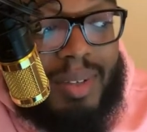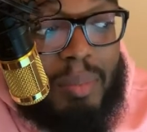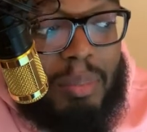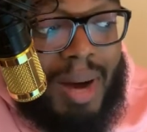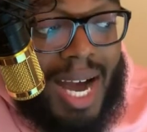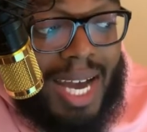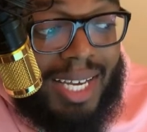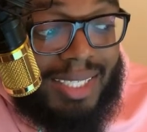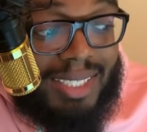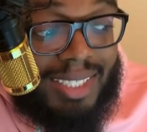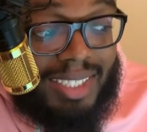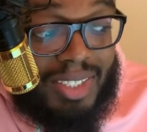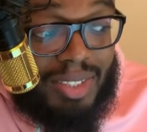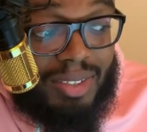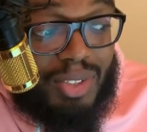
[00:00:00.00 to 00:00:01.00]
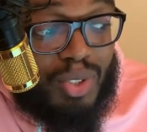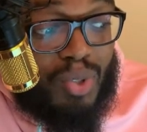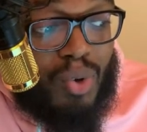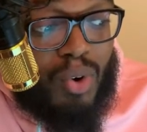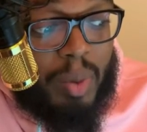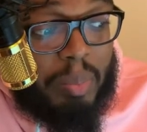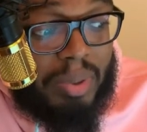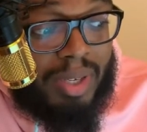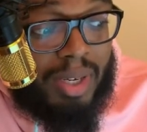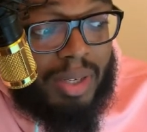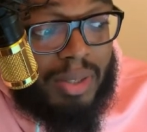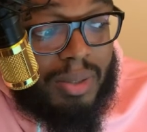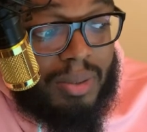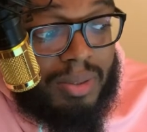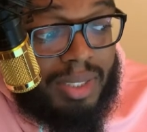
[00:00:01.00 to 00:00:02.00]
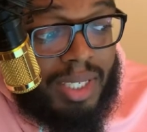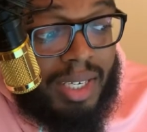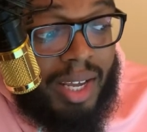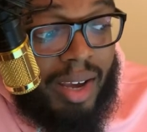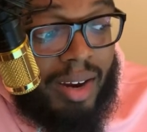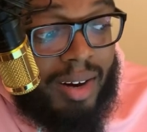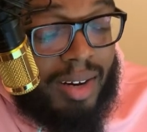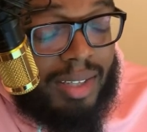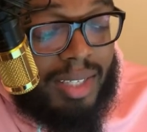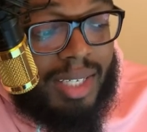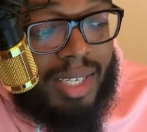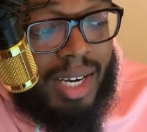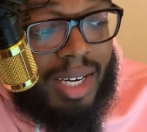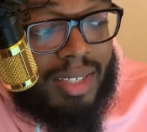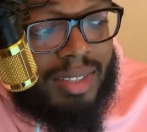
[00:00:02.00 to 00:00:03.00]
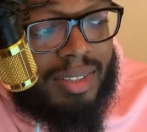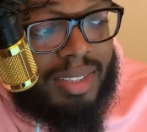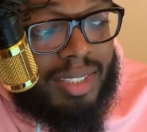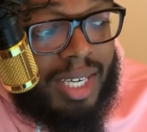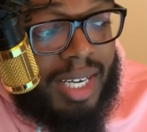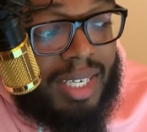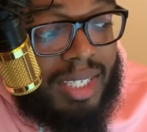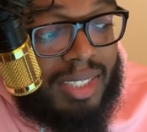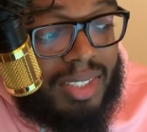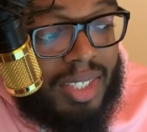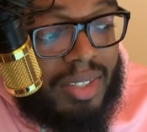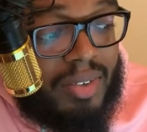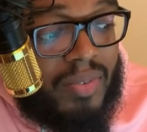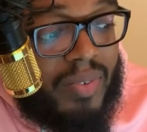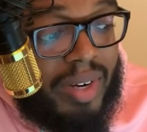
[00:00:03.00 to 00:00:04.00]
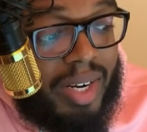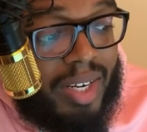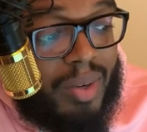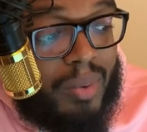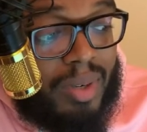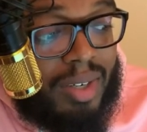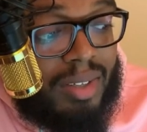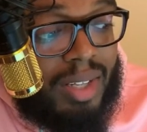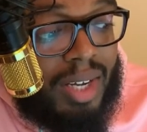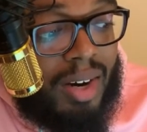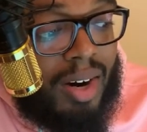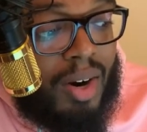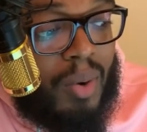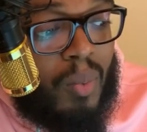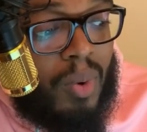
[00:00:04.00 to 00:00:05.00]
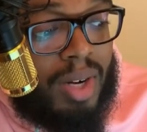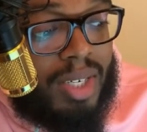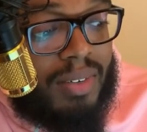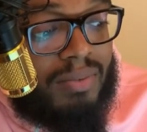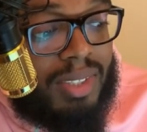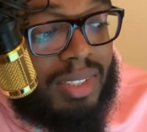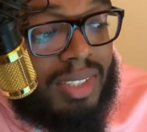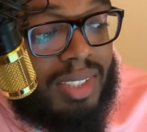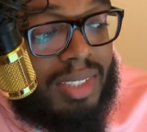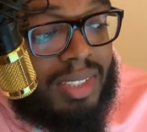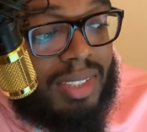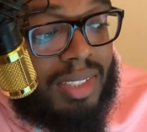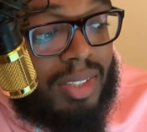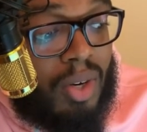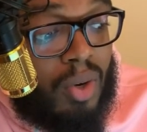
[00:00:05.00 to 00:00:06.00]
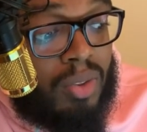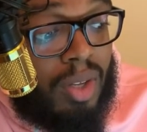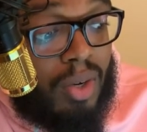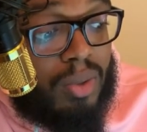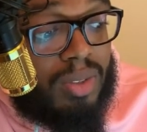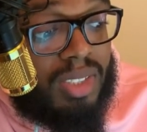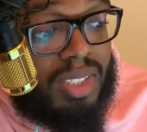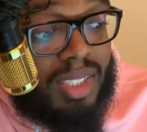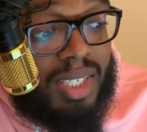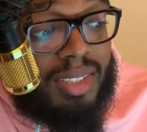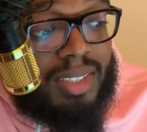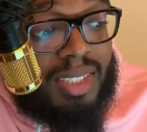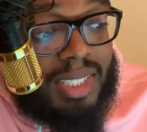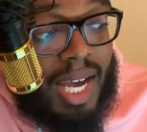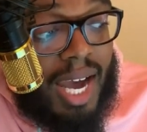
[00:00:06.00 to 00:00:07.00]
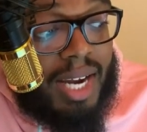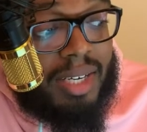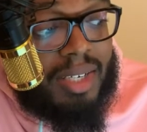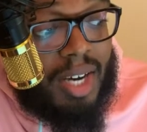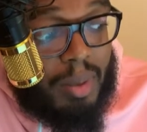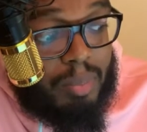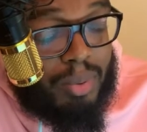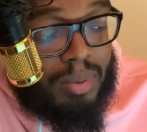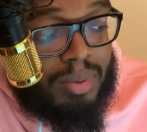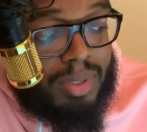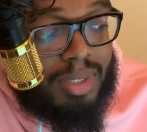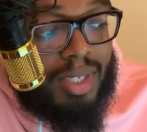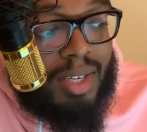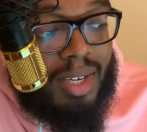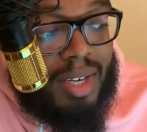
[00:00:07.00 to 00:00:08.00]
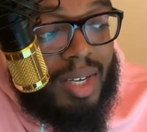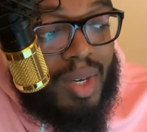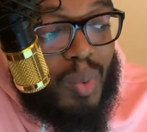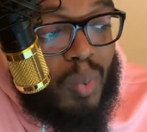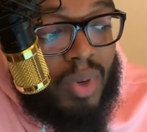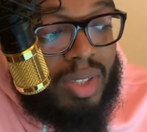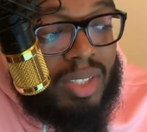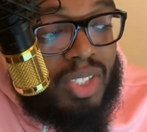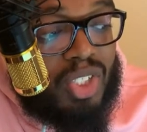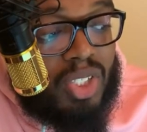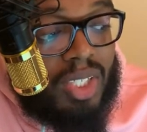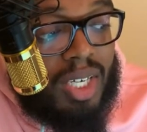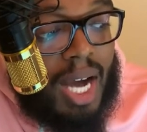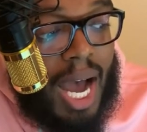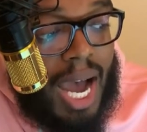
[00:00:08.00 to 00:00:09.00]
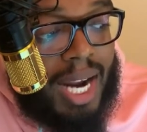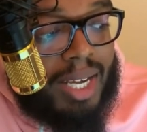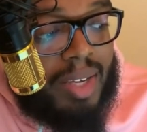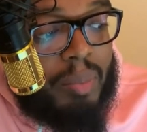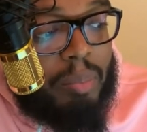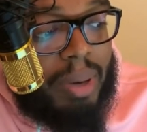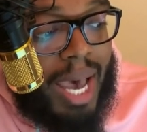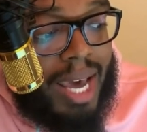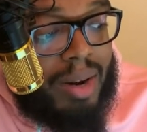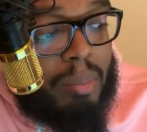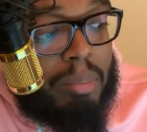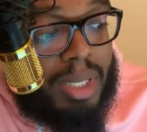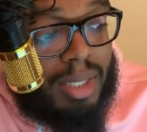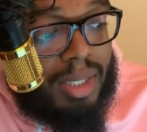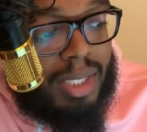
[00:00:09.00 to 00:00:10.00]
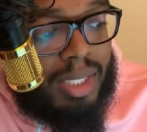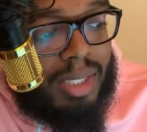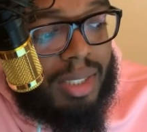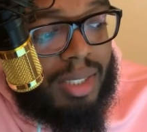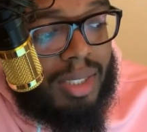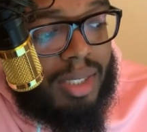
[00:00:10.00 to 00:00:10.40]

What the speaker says: Pisces and Scorpios inherently understand each other very well. They are one of those sun sign couples with sure hot compatibility.